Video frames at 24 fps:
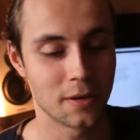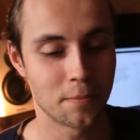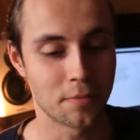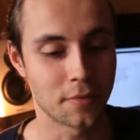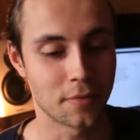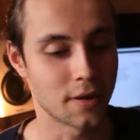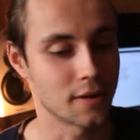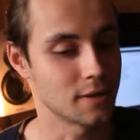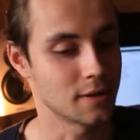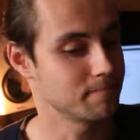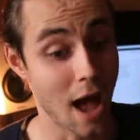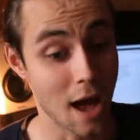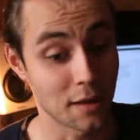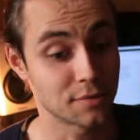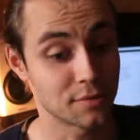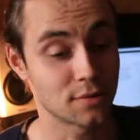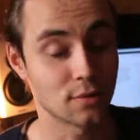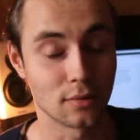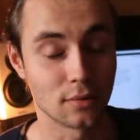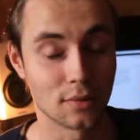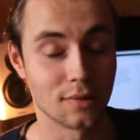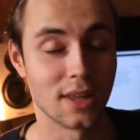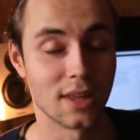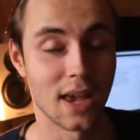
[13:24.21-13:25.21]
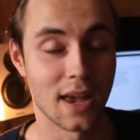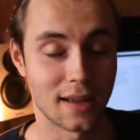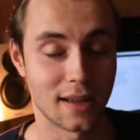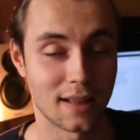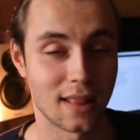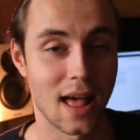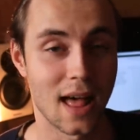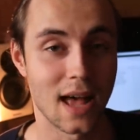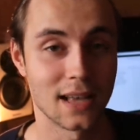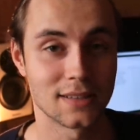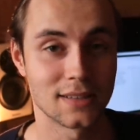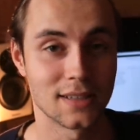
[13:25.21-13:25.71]
but absolutely a
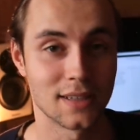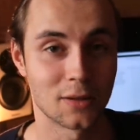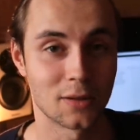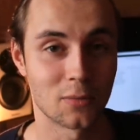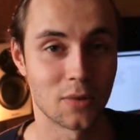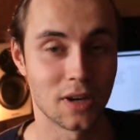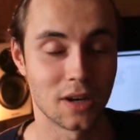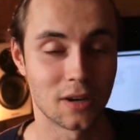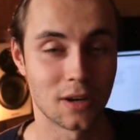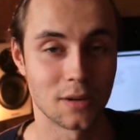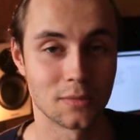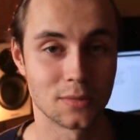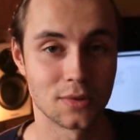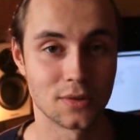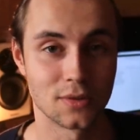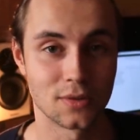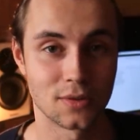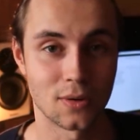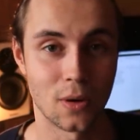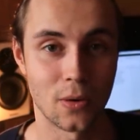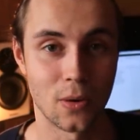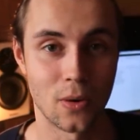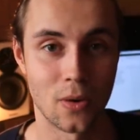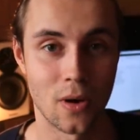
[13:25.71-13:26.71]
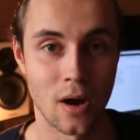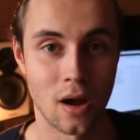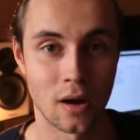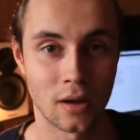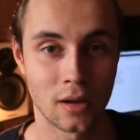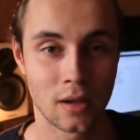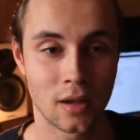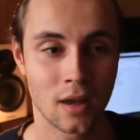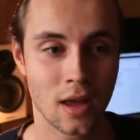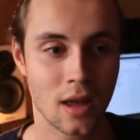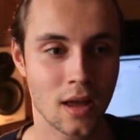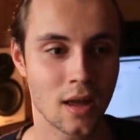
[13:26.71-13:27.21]
classic when it comes to stoner
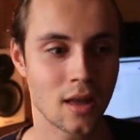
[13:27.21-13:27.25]
rock.